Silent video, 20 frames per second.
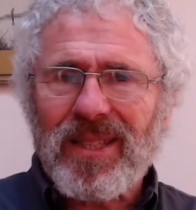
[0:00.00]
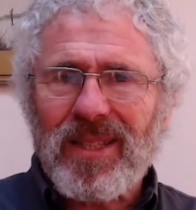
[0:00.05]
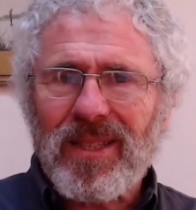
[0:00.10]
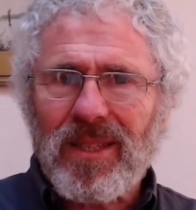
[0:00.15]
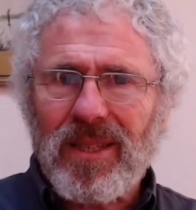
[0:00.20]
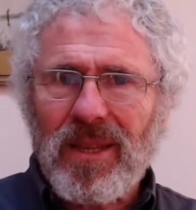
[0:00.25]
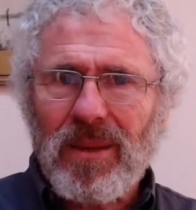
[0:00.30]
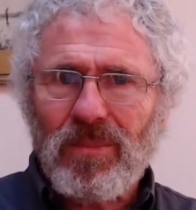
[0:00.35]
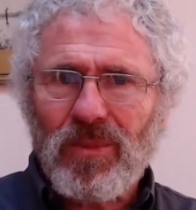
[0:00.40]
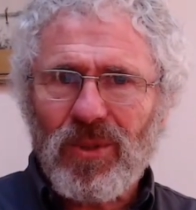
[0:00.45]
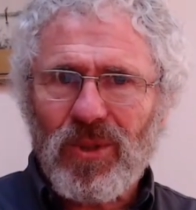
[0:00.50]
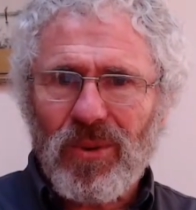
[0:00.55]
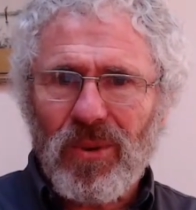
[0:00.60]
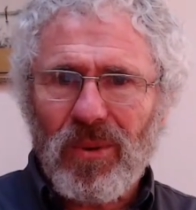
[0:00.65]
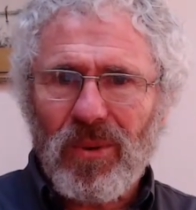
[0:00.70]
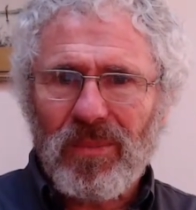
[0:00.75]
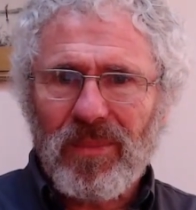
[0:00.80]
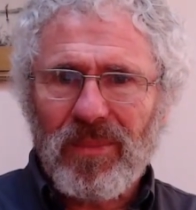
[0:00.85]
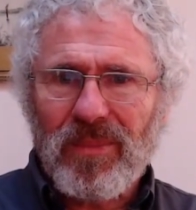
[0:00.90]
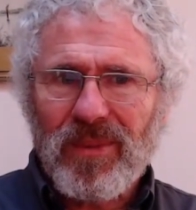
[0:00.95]

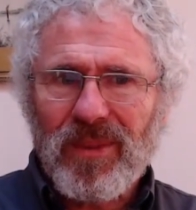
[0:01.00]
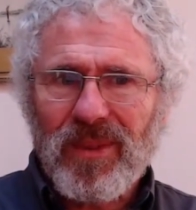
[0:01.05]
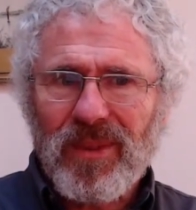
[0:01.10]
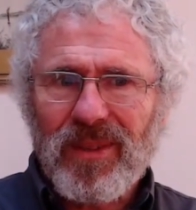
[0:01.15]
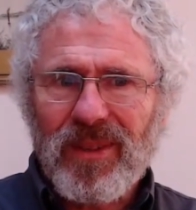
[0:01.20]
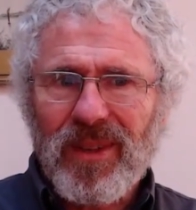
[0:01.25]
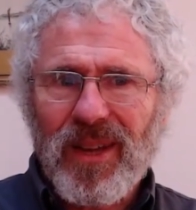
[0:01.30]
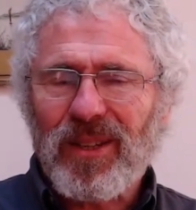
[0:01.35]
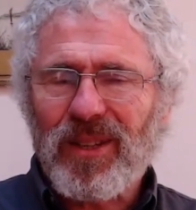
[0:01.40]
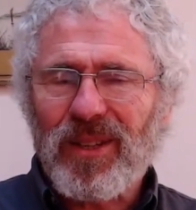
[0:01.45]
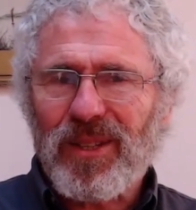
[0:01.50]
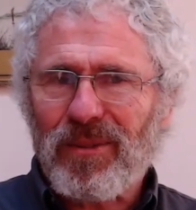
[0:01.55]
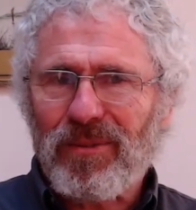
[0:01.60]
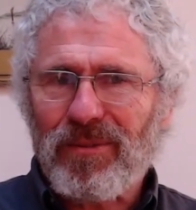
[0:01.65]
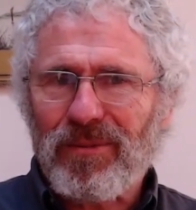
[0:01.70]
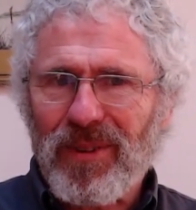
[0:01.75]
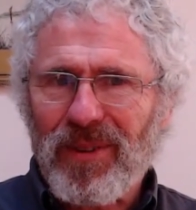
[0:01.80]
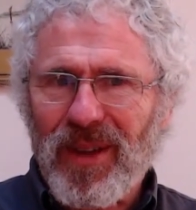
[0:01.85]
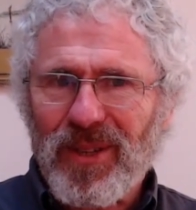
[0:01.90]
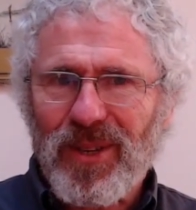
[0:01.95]
tzimtzum and is a
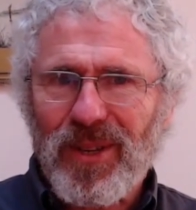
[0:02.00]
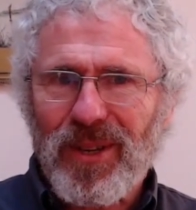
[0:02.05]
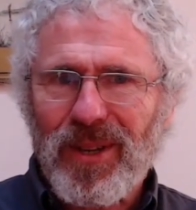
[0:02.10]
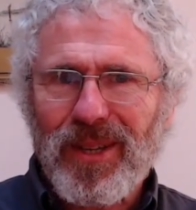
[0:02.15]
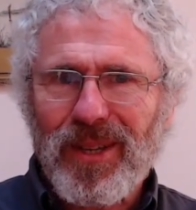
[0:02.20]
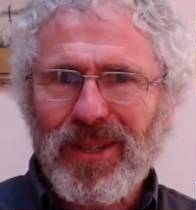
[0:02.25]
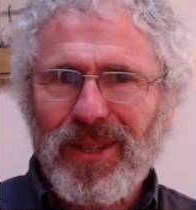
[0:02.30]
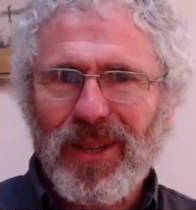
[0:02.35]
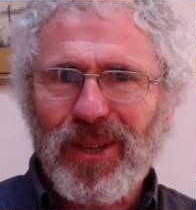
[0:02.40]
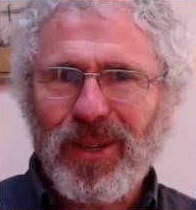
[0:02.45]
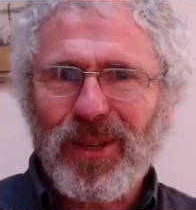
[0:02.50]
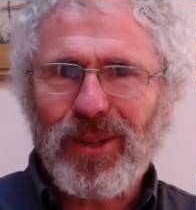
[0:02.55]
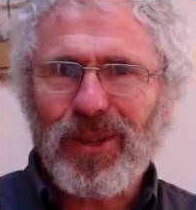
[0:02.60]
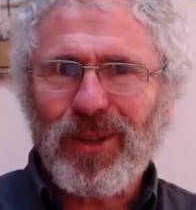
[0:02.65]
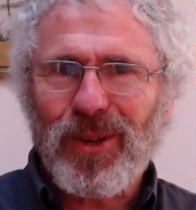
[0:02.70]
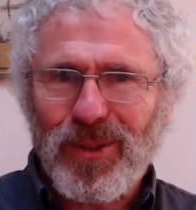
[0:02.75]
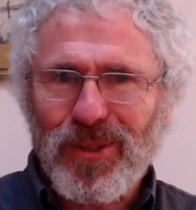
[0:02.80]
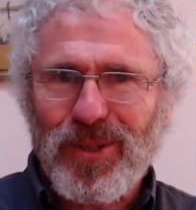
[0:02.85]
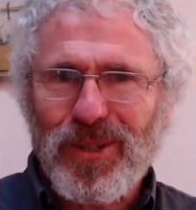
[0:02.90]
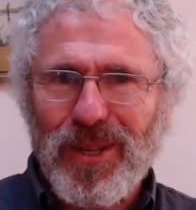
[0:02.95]
fascinating
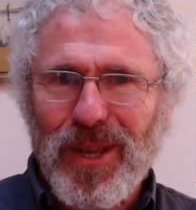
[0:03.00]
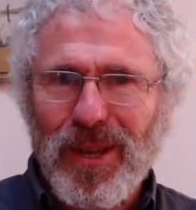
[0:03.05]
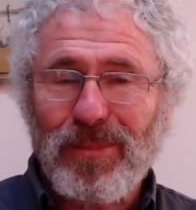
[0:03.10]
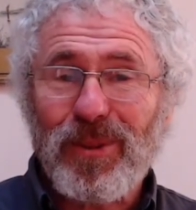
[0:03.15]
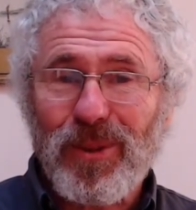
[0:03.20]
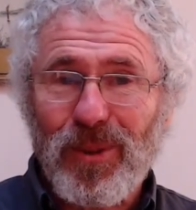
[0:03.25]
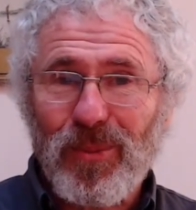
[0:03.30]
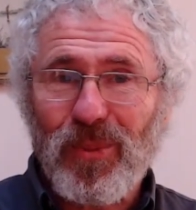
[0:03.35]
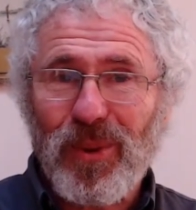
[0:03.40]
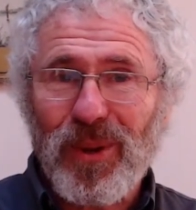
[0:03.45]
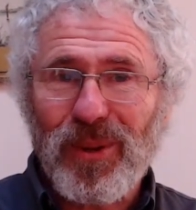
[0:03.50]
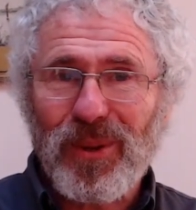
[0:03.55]
concept that we'll